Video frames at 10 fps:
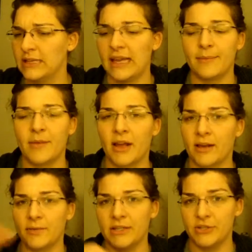Yeah, I'm not
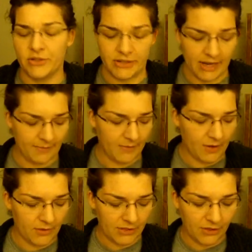gonna waste your time
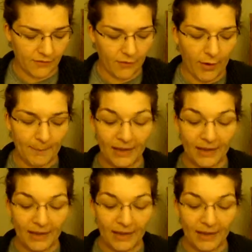going to look for it.